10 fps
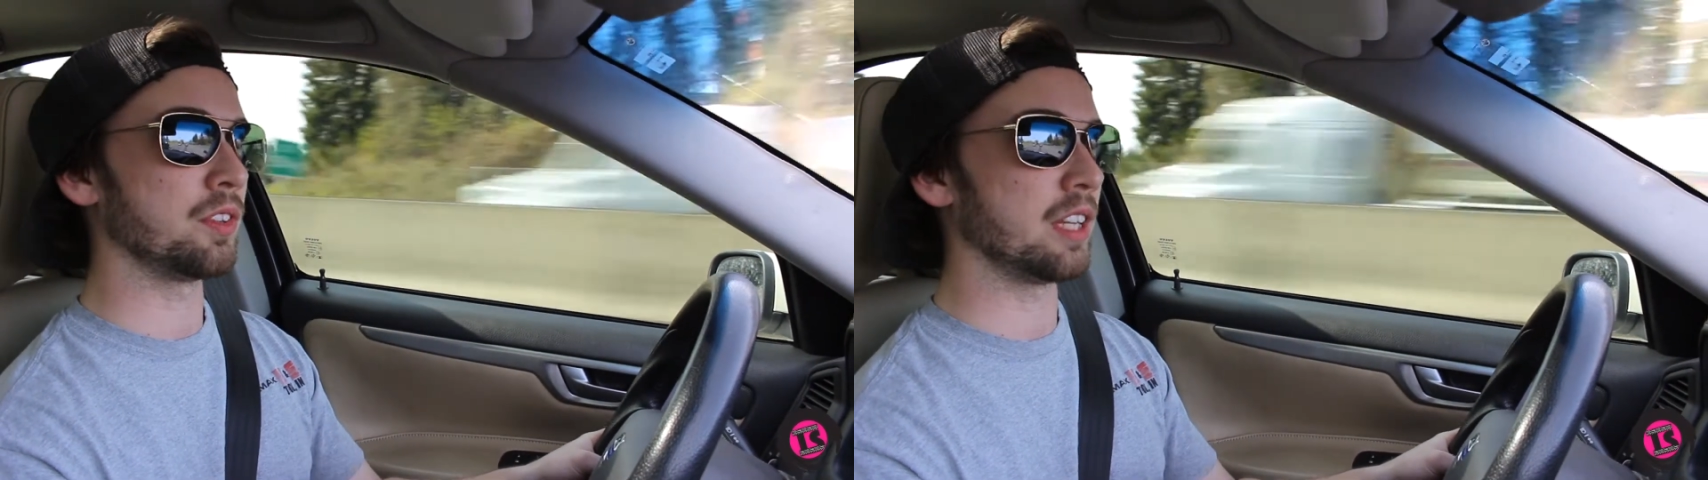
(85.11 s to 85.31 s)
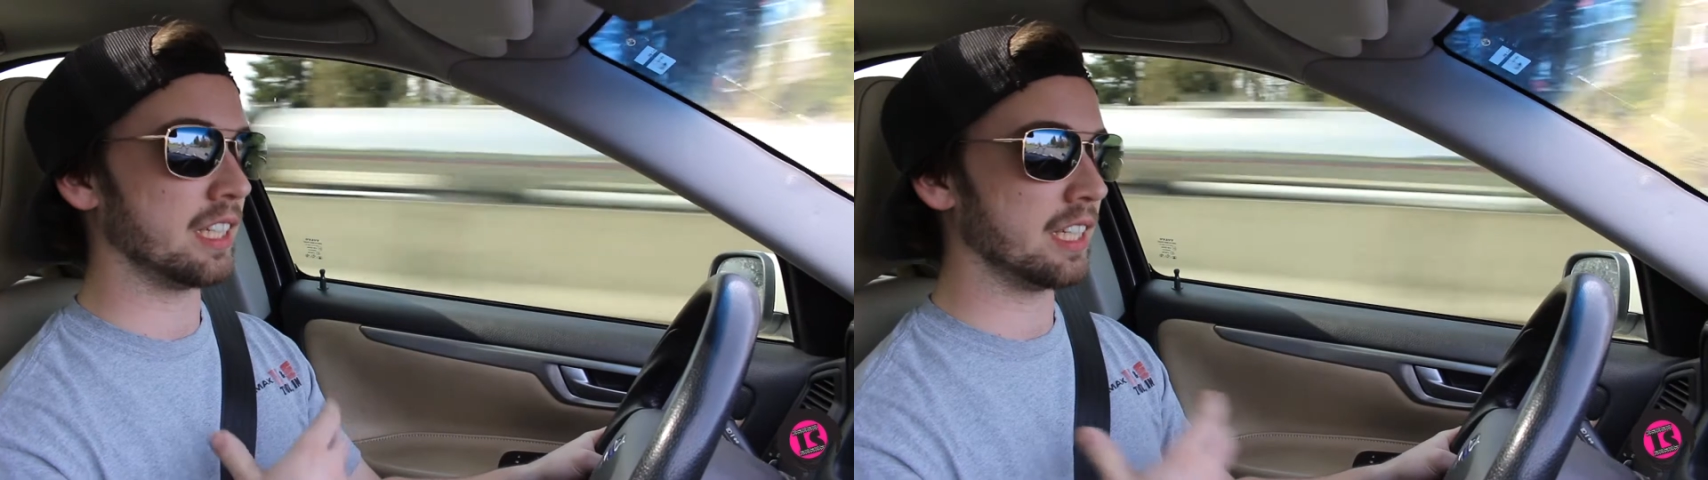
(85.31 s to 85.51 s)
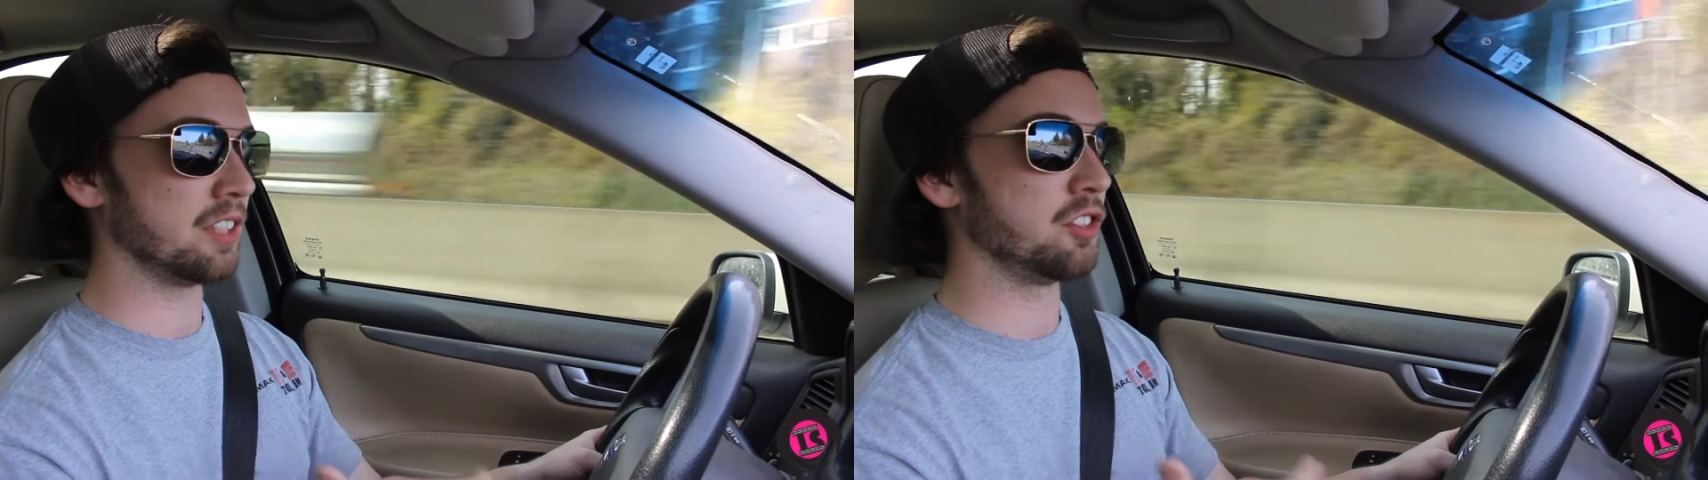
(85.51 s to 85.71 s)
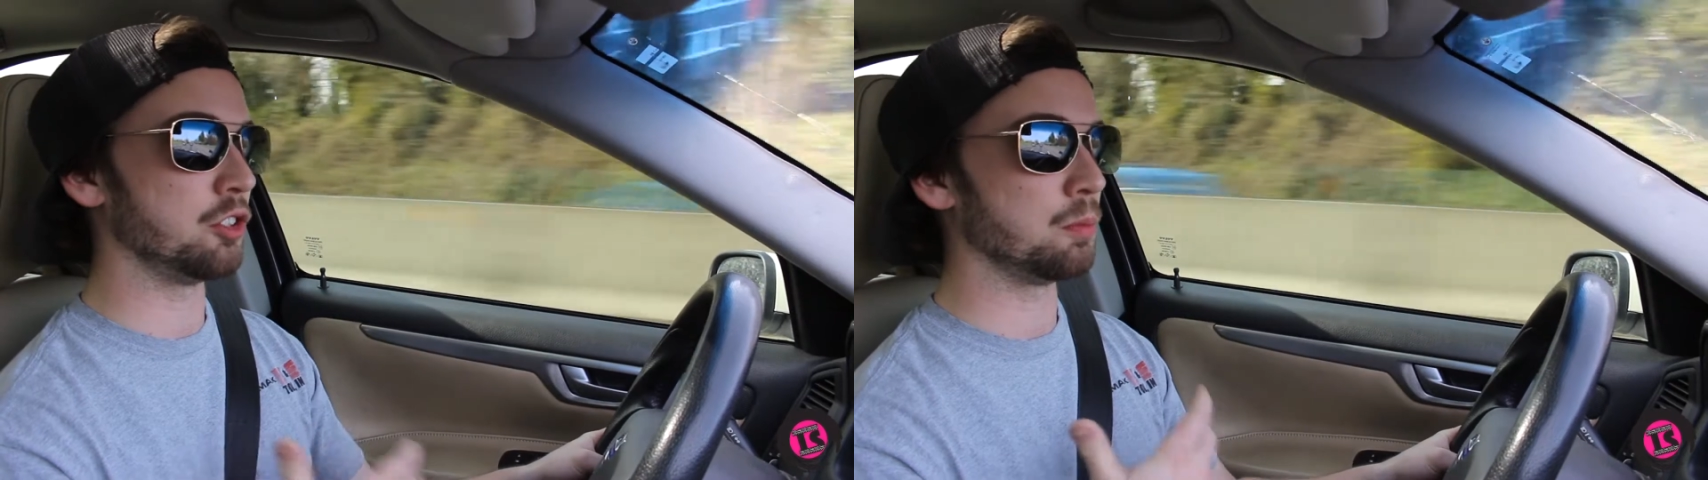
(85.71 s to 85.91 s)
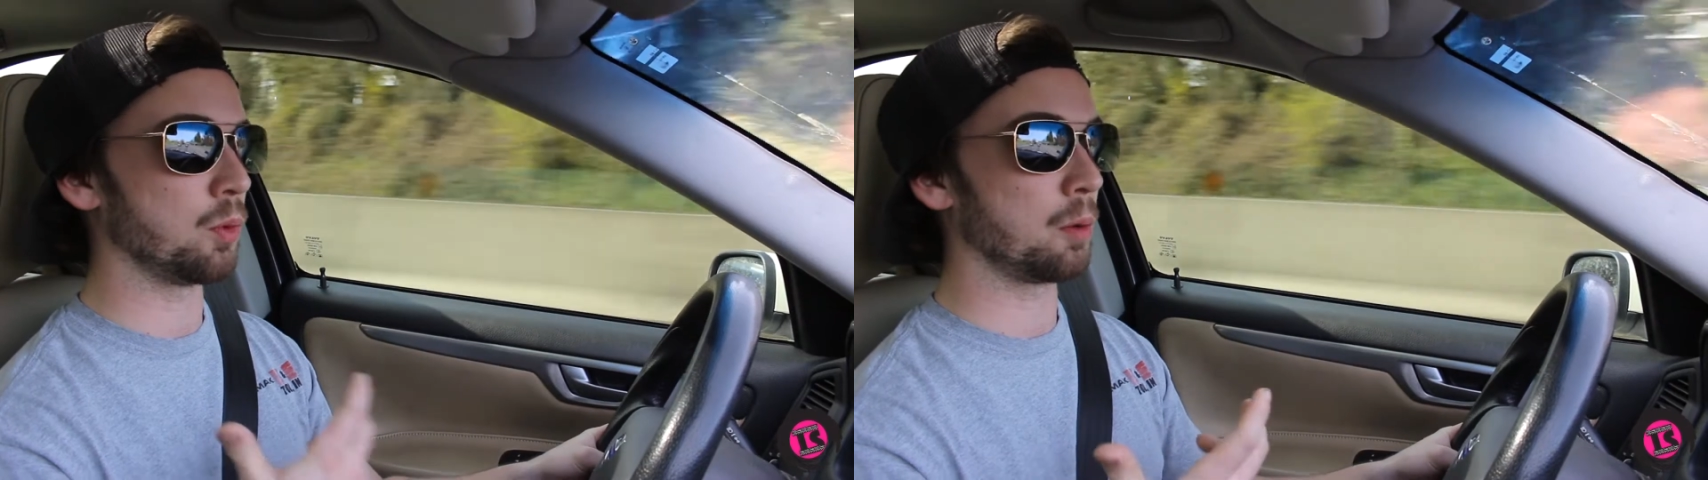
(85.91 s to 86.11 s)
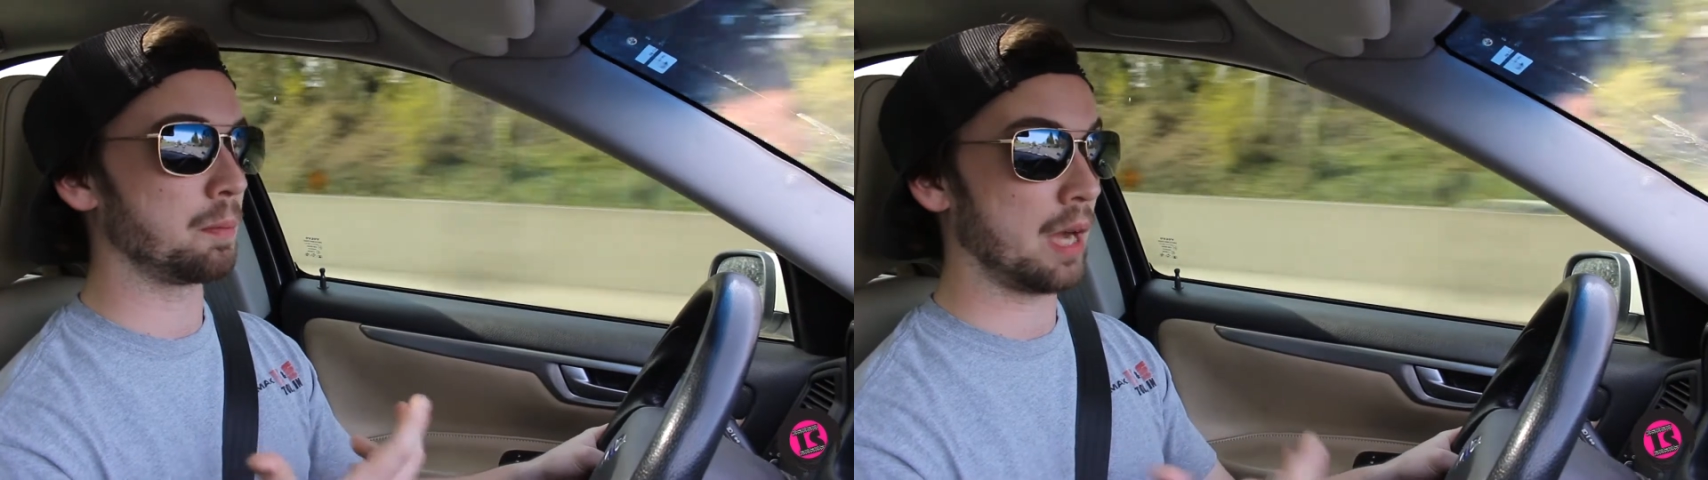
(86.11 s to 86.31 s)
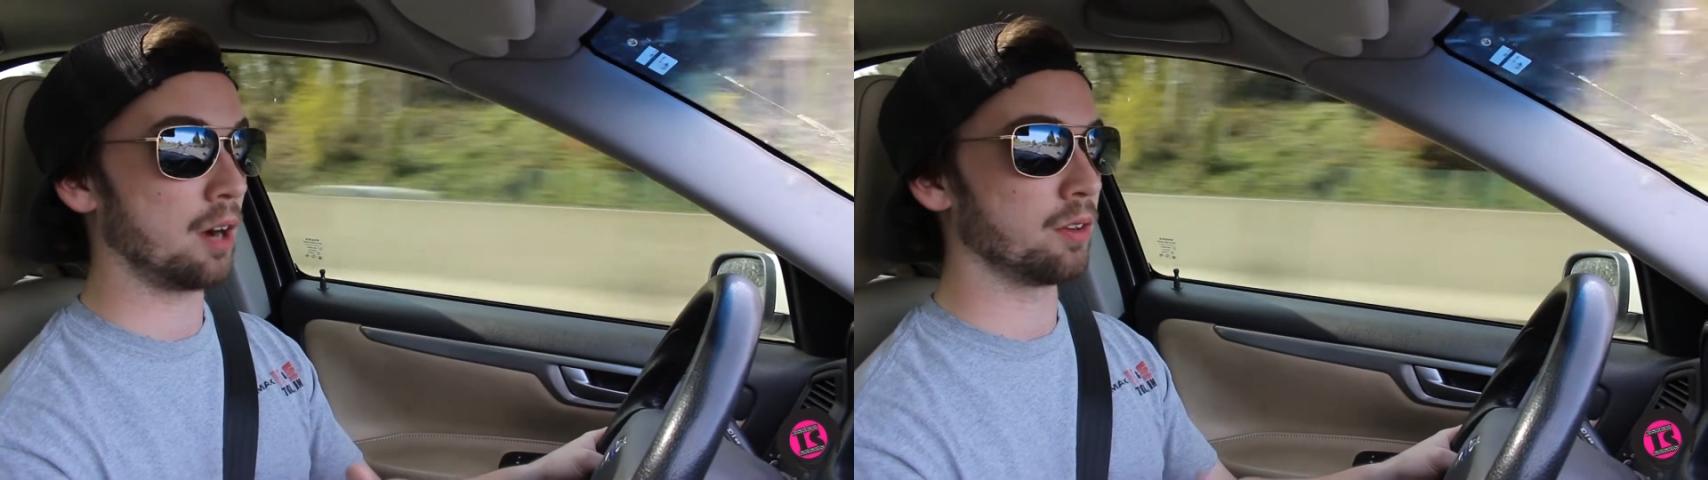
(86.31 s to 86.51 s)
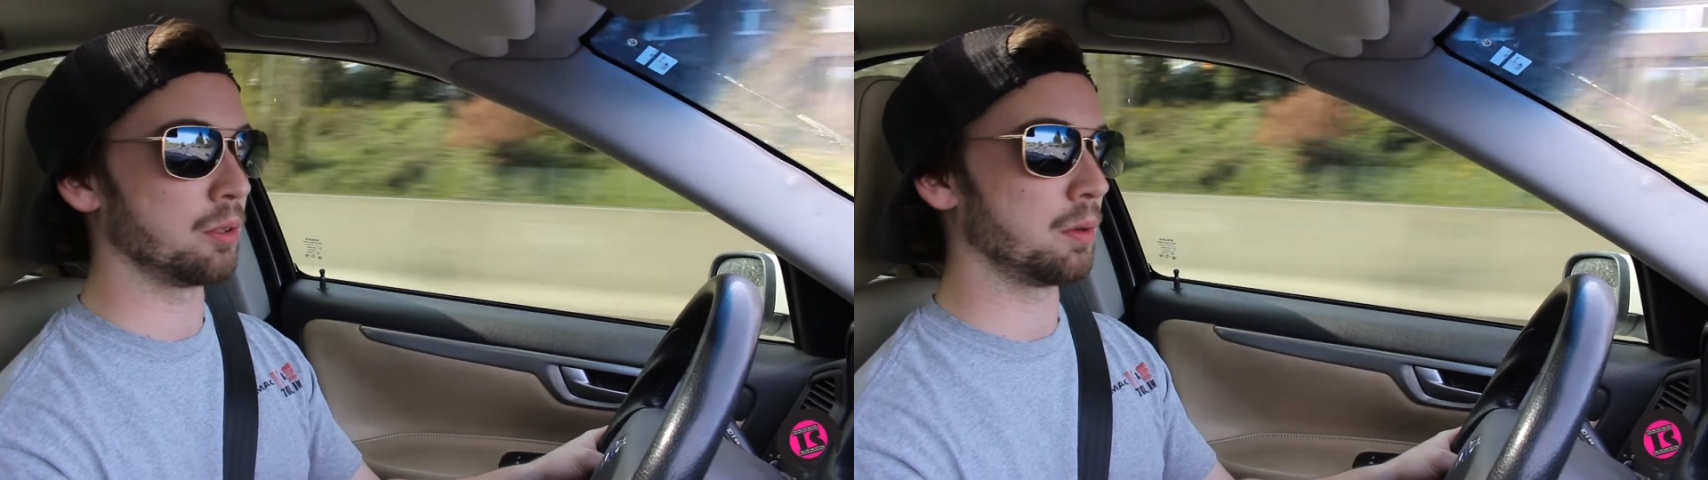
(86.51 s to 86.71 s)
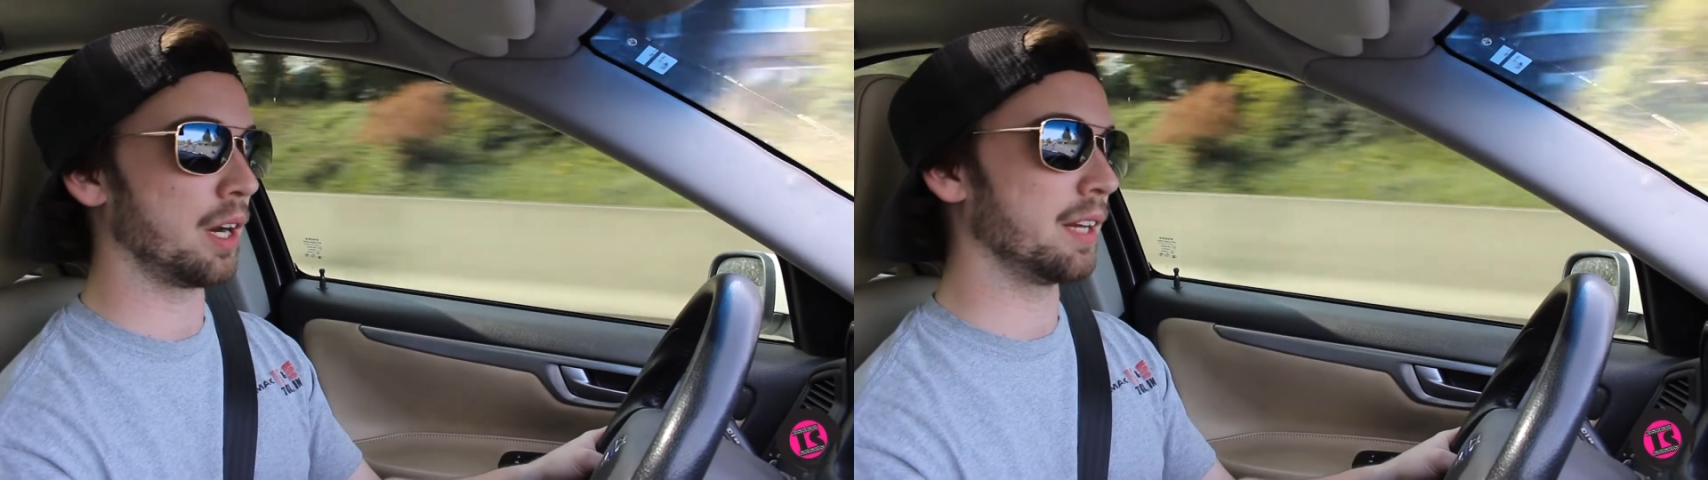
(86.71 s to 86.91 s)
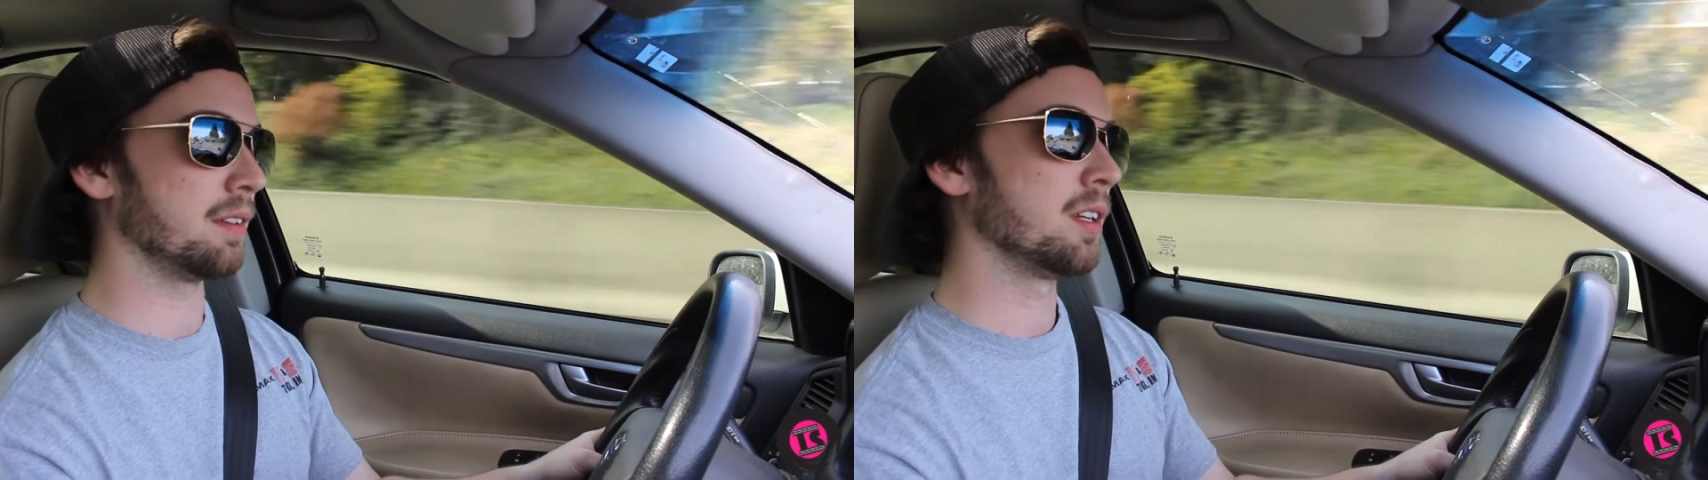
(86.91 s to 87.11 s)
that gets you more power, right?